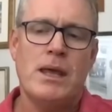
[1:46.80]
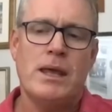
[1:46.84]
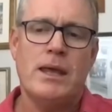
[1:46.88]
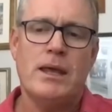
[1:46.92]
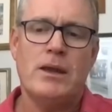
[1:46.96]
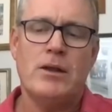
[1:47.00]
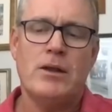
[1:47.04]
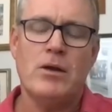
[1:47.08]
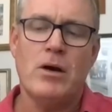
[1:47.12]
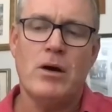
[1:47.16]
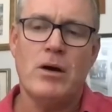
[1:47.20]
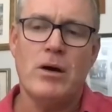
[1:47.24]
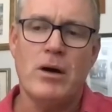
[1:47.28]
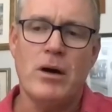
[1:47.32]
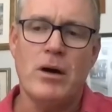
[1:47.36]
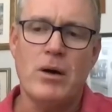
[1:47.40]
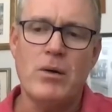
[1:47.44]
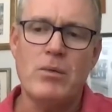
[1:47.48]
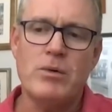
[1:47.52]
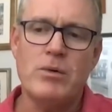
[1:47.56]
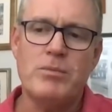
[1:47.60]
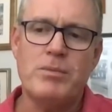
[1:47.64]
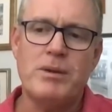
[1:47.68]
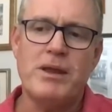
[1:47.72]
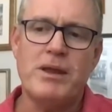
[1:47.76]
Yeah, look, I, I
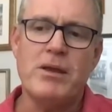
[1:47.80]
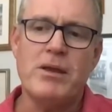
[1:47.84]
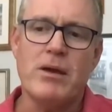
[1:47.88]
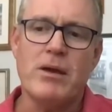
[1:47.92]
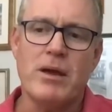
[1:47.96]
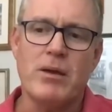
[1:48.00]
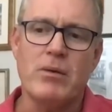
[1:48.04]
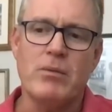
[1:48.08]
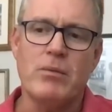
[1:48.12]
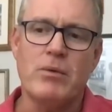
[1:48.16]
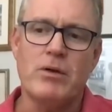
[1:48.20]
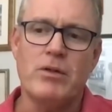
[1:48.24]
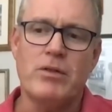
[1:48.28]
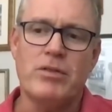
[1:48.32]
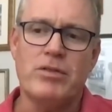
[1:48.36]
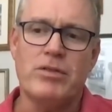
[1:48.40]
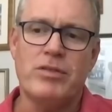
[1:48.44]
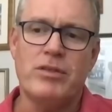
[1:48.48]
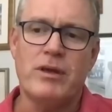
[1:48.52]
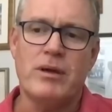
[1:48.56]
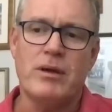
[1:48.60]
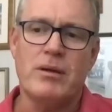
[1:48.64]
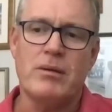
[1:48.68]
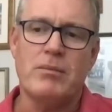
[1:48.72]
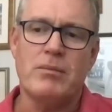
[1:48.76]
would be going
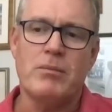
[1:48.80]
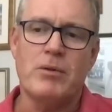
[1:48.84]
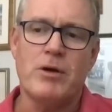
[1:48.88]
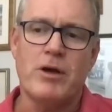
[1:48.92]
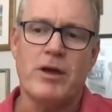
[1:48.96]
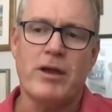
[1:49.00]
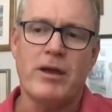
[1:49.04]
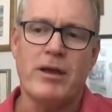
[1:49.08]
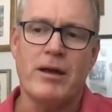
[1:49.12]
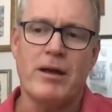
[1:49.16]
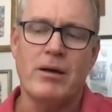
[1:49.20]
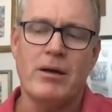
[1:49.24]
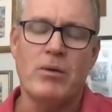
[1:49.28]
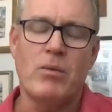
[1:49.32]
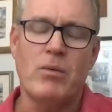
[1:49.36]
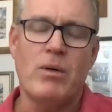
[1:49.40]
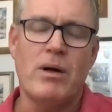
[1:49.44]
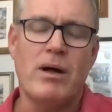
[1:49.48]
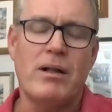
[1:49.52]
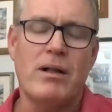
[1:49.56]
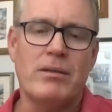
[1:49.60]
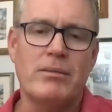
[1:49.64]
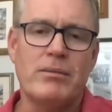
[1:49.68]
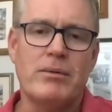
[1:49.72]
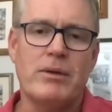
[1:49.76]
with uh, Mayank
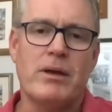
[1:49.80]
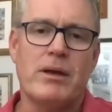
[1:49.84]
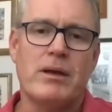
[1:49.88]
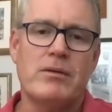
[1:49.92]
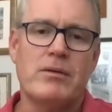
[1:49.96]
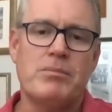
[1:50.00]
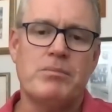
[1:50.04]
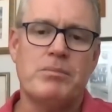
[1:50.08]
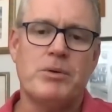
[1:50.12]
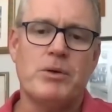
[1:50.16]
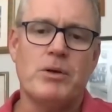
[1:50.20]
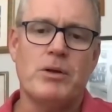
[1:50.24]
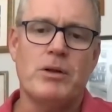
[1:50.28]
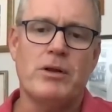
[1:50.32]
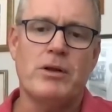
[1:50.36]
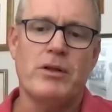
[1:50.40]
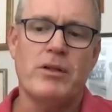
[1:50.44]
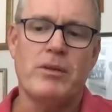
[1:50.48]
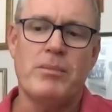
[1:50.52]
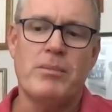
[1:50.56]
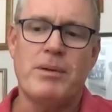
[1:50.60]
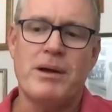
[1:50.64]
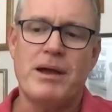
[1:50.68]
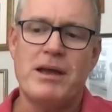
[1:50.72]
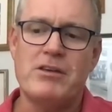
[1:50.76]
Agarwal uh, purely
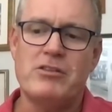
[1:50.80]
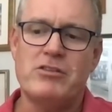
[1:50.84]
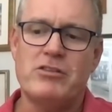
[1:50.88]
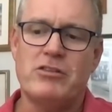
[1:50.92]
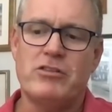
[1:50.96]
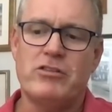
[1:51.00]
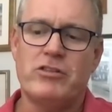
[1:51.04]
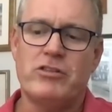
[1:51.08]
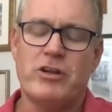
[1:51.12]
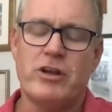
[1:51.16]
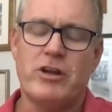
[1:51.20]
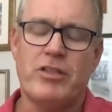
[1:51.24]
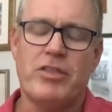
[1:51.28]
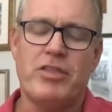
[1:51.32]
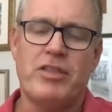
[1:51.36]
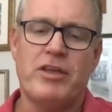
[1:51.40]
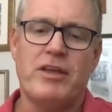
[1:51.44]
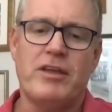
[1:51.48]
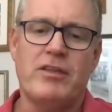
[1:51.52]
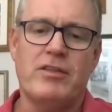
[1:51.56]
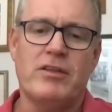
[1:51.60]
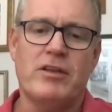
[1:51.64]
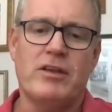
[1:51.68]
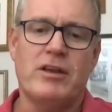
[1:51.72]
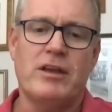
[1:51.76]
on the basis that I
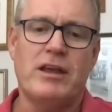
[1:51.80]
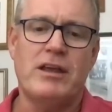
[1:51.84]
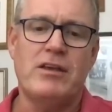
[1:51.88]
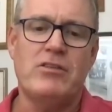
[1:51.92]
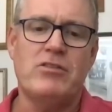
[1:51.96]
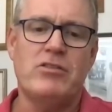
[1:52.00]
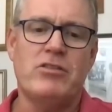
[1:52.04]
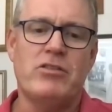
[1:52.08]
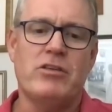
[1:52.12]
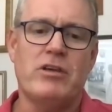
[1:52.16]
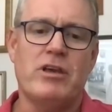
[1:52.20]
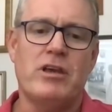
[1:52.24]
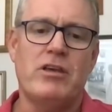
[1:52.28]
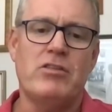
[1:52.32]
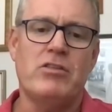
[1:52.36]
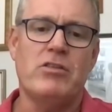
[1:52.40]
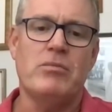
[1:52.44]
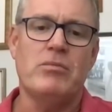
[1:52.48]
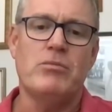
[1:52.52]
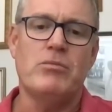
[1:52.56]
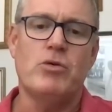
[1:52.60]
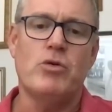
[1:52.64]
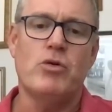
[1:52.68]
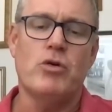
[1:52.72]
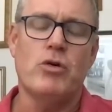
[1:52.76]
think that he's he's
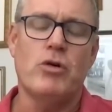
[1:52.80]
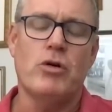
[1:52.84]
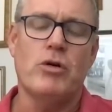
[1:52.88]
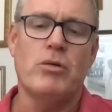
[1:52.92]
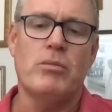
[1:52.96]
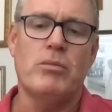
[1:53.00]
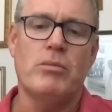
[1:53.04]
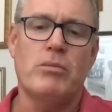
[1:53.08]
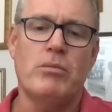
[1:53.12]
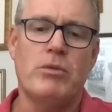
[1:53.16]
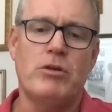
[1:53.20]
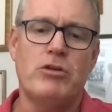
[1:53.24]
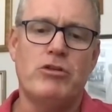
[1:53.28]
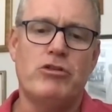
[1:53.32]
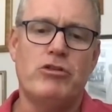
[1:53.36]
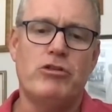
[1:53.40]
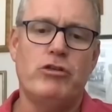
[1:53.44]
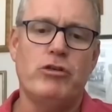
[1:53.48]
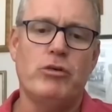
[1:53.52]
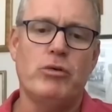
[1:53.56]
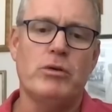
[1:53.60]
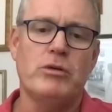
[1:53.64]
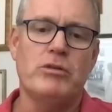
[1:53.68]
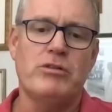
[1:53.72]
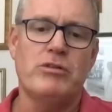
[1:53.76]
the more
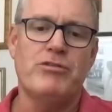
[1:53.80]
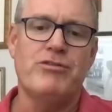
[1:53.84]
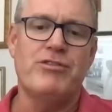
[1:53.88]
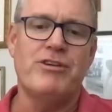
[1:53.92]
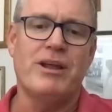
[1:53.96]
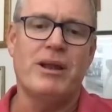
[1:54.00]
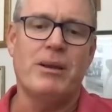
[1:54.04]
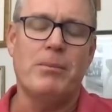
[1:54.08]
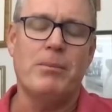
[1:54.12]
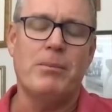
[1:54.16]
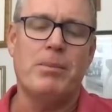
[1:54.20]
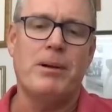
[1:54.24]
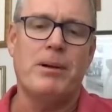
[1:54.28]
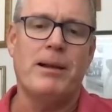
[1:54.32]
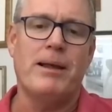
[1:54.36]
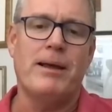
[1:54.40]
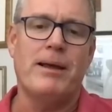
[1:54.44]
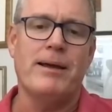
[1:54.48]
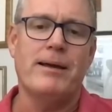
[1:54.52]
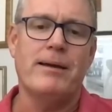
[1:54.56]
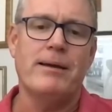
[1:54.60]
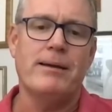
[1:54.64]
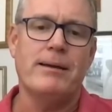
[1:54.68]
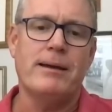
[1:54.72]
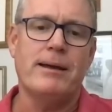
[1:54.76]
mature, developed
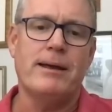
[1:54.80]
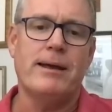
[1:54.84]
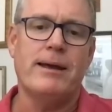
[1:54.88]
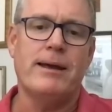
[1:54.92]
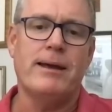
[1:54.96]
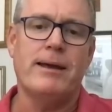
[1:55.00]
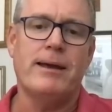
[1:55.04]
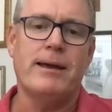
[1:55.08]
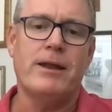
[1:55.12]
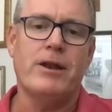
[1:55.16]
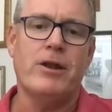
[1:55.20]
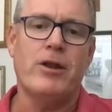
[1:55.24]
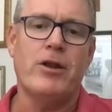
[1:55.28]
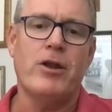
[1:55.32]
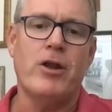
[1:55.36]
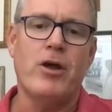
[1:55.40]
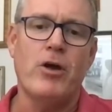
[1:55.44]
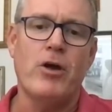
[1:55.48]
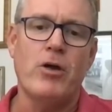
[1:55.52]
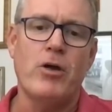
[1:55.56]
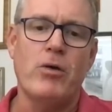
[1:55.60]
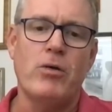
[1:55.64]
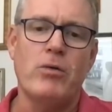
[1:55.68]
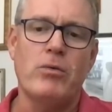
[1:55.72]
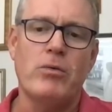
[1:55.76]
player, uh, and I
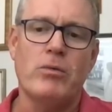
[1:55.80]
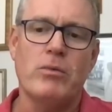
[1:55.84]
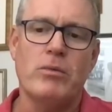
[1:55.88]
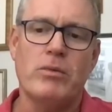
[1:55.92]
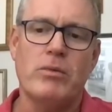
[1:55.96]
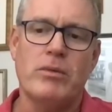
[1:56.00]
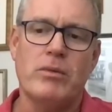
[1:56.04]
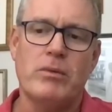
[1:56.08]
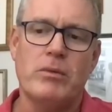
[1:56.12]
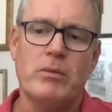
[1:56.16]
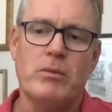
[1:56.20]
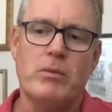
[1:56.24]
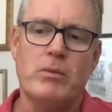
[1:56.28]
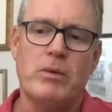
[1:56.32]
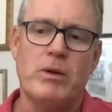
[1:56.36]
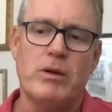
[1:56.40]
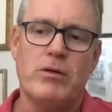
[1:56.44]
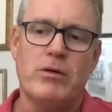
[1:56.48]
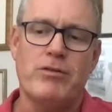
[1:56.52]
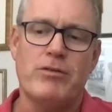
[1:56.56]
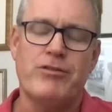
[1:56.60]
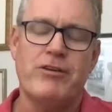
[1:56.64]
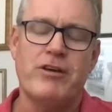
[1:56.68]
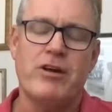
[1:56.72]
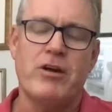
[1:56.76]
know
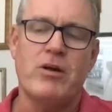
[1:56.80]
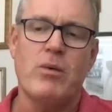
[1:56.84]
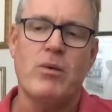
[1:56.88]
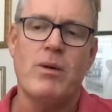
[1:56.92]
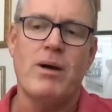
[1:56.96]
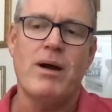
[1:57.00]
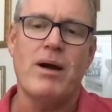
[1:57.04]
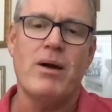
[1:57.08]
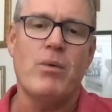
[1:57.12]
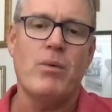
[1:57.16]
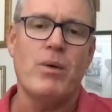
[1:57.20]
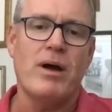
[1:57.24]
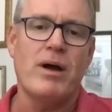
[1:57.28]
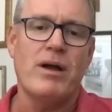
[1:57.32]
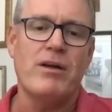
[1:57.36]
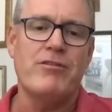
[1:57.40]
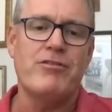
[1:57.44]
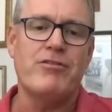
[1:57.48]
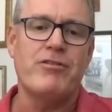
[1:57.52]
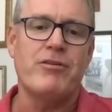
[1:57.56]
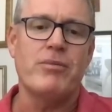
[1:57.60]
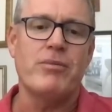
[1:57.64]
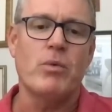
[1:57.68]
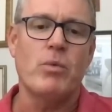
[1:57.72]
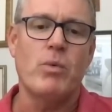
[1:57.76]
we're a fair way away
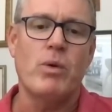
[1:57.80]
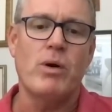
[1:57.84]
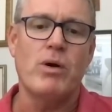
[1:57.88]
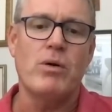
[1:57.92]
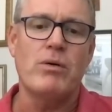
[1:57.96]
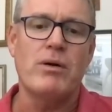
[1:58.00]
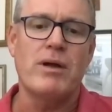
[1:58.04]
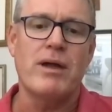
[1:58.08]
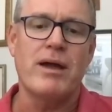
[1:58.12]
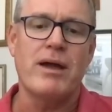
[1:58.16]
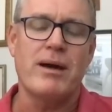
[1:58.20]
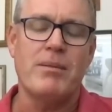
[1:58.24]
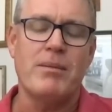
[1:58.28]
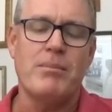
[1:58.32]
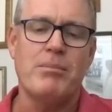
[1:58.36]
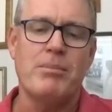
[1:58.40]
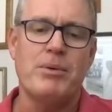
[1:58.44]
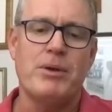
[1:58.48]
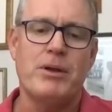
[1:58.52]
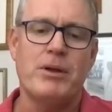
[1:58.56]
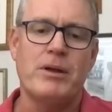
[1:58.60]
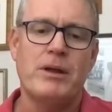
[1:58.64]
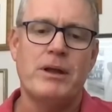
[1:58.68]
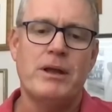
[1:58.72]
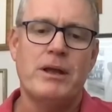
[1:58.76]
from the World Cup,
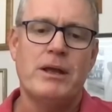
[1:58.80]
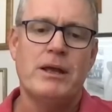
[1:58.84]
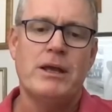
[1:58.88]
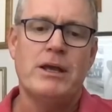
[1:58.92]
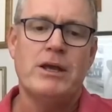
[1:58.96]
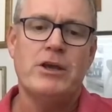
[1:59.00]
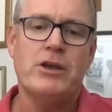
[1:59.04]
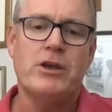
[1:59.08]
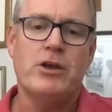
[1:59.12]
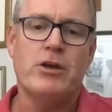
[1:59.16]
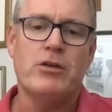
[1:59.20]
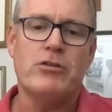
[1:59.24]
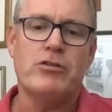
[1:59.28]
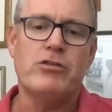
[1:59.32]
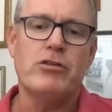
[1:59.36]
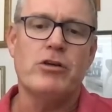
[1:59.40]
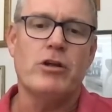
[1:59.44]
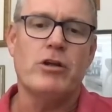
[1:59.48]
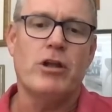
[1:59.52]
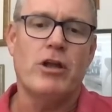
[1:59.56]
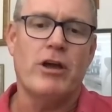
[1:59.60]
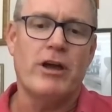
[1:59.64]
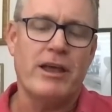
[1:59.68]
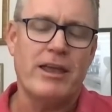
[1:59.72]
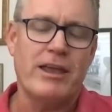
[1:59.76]
but you know it's
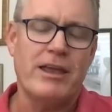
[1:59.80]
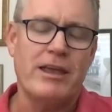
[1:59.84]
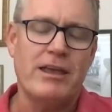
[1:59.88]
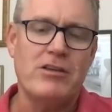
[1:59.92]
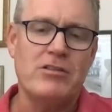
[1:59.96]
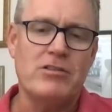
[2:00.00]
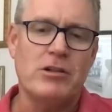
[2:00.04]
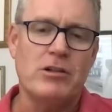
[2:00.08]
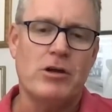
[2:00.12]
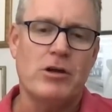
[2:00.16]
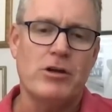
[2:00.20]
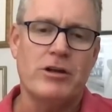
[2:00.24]
not like he's